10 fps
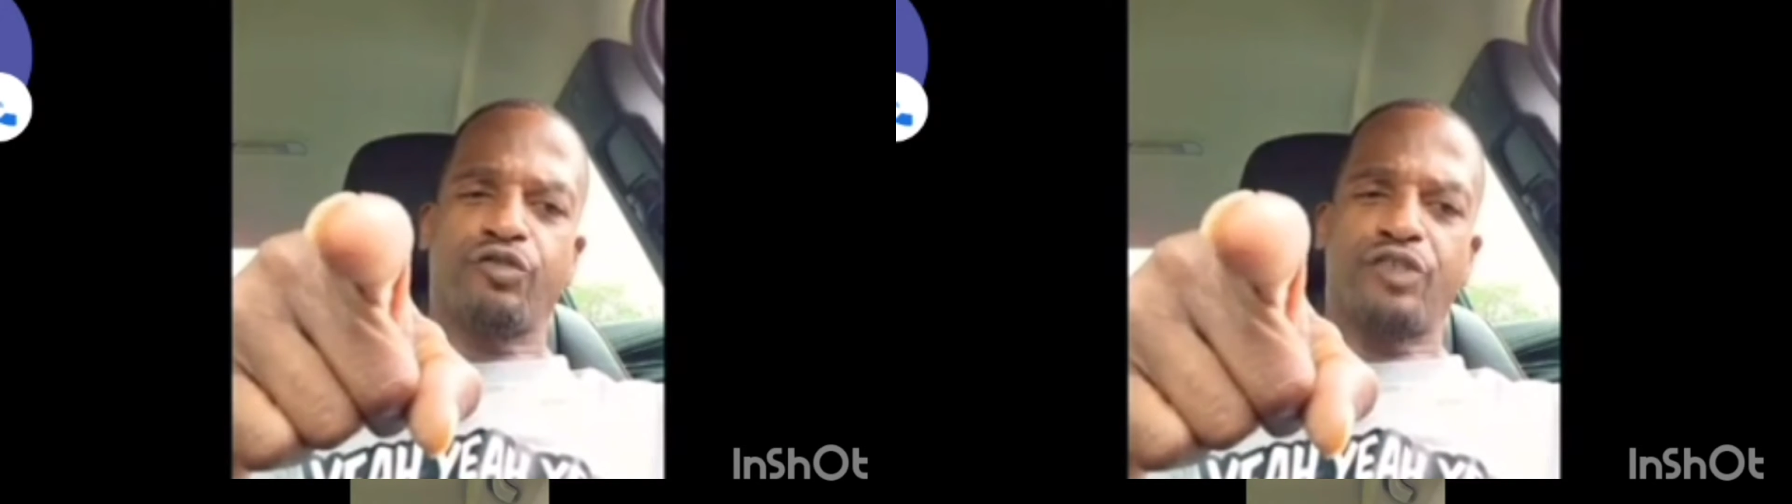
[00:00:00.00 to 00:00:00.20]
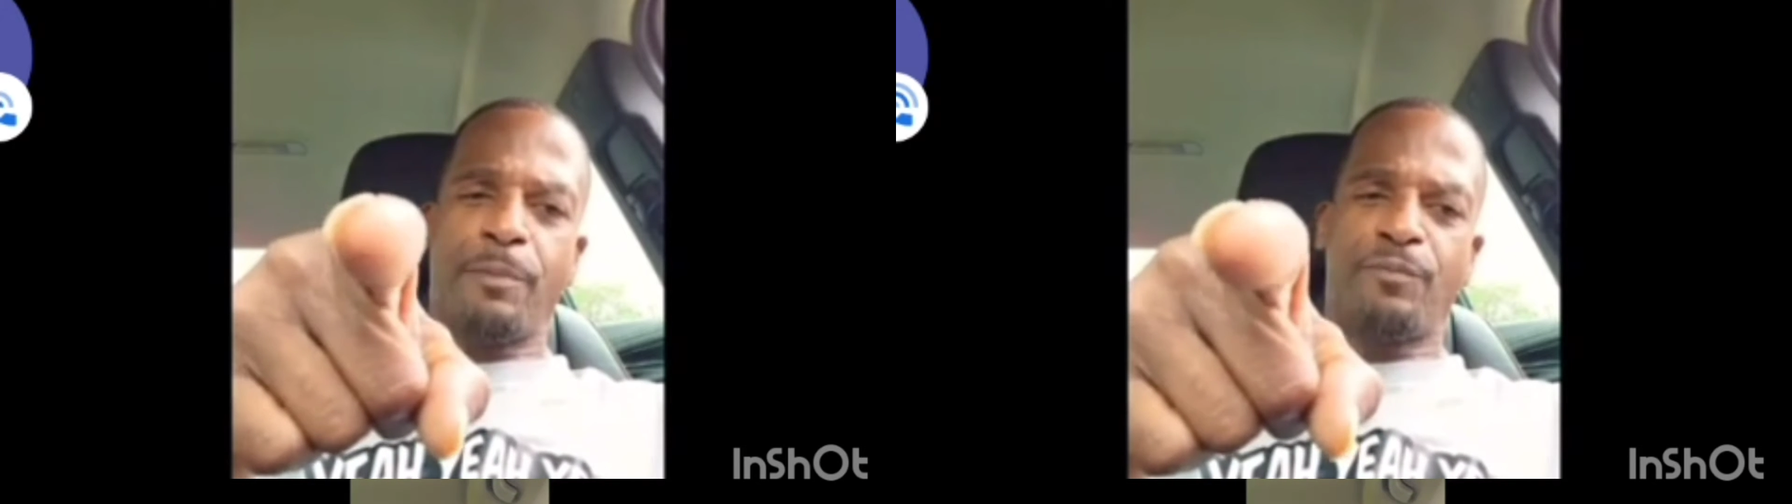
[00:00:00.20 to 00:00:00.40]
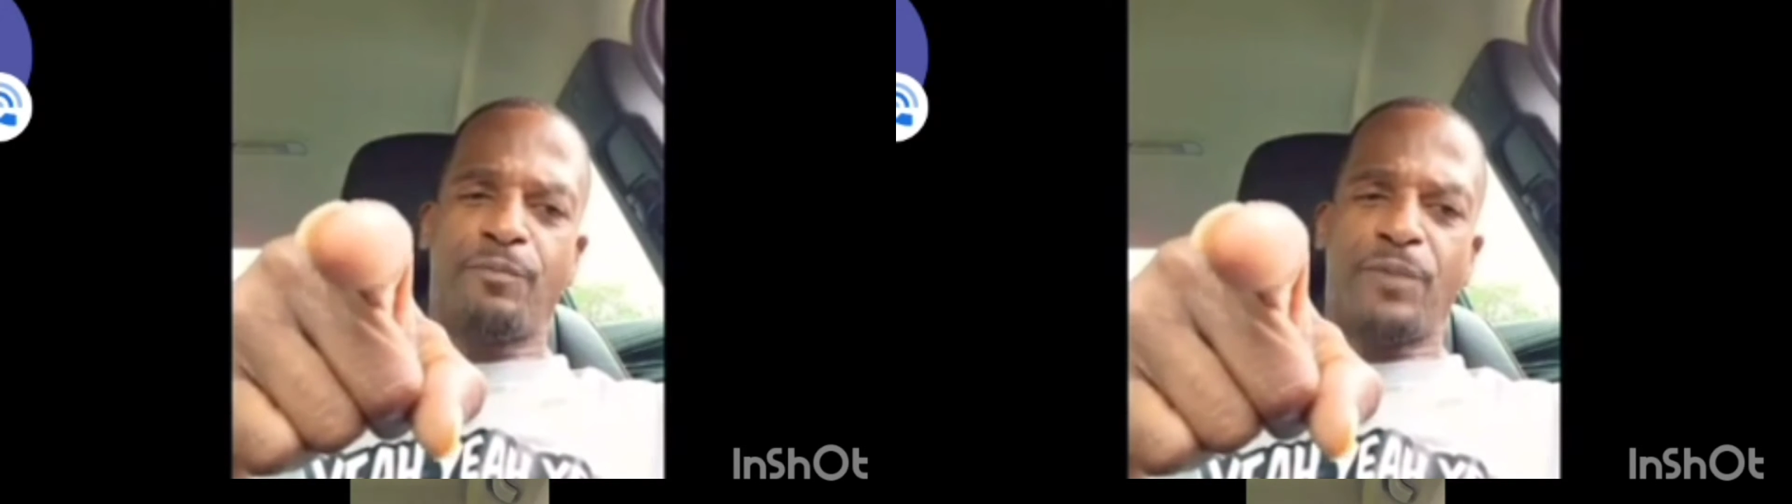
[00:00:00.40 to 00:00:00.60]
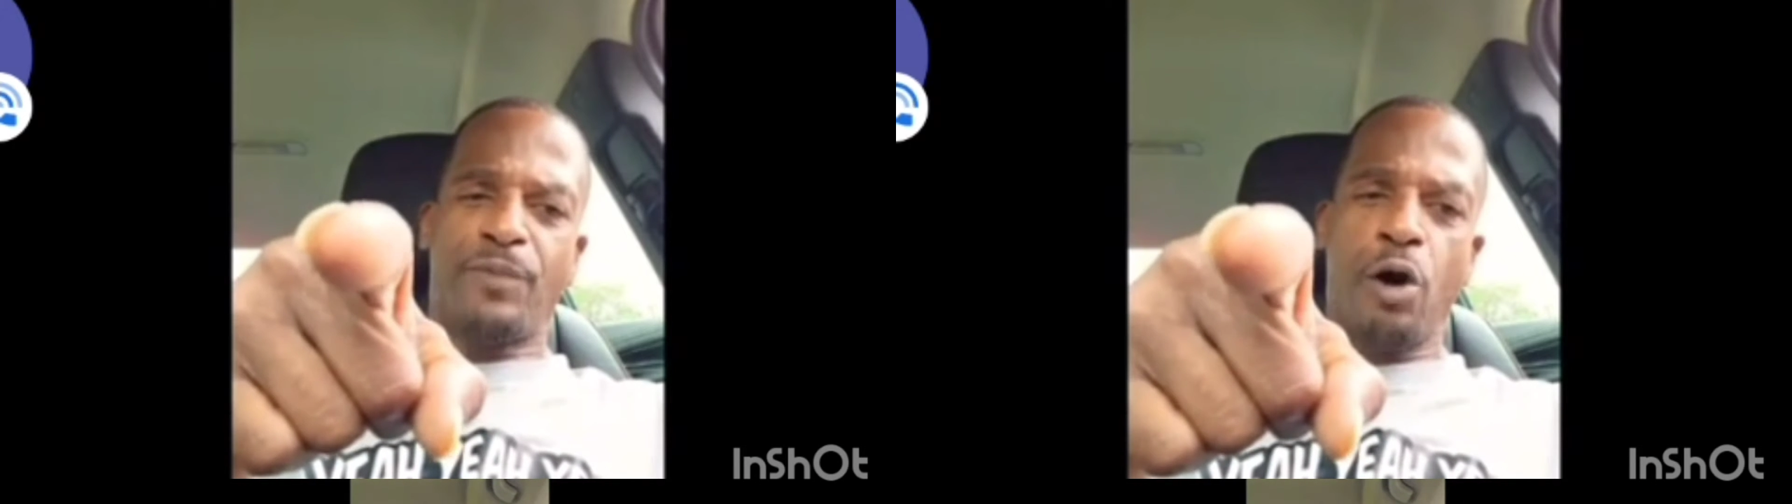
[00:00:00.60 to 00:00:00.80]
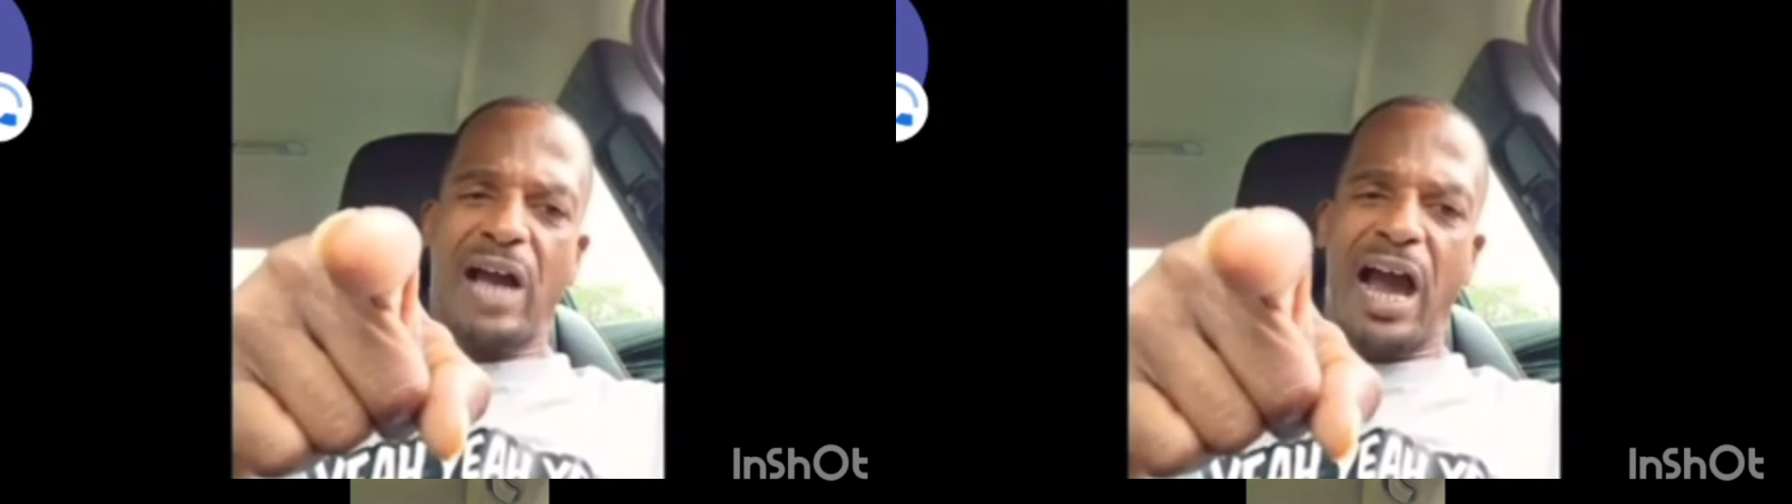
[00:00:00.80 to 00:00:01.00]
off that
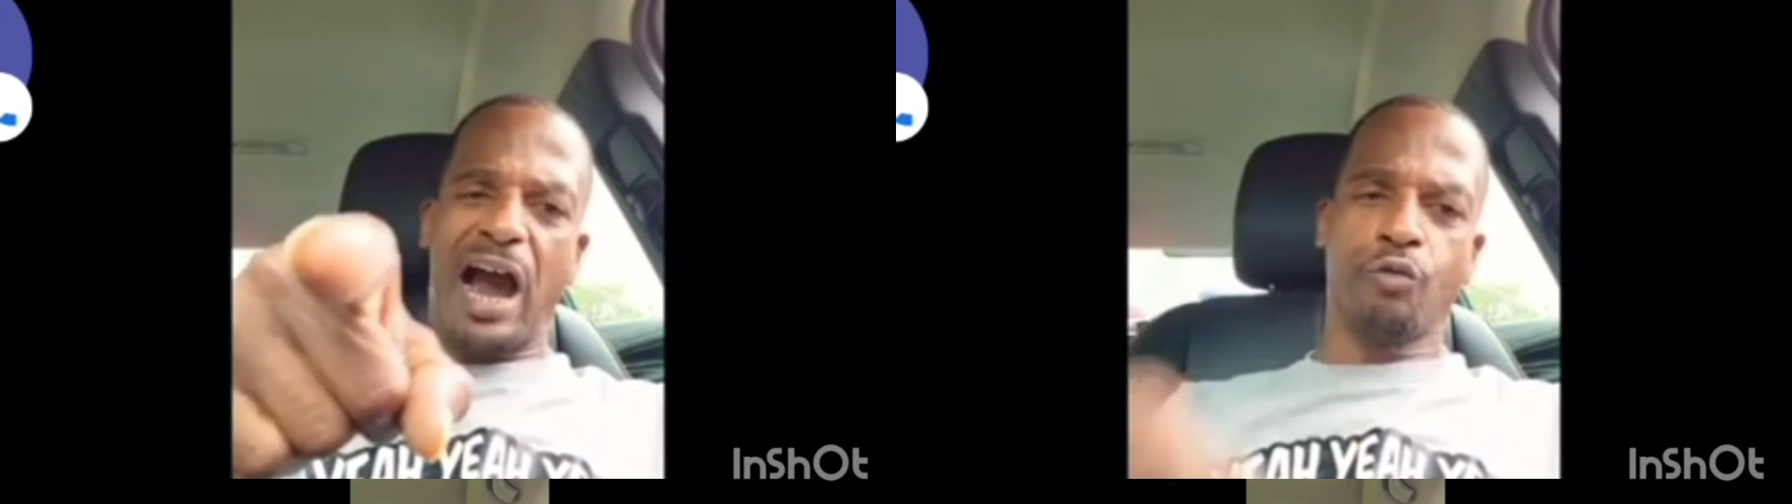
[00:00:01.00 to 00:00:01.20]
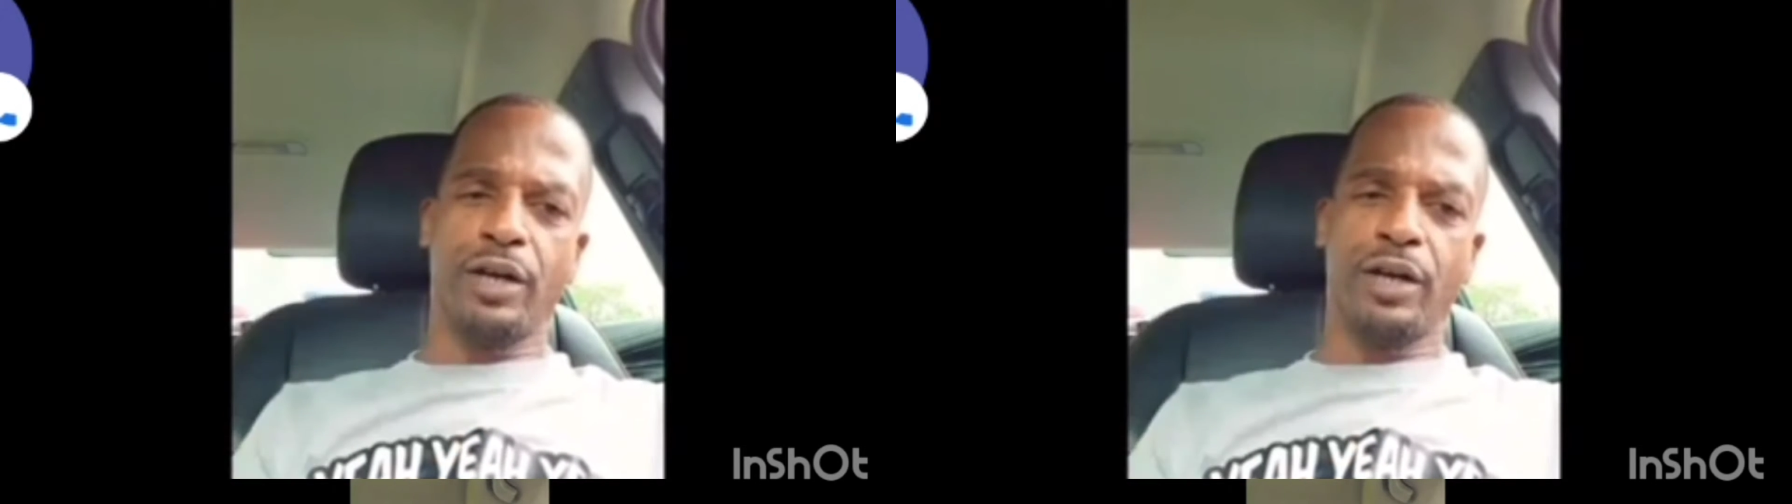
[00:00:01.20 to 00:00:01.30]
motherfucker.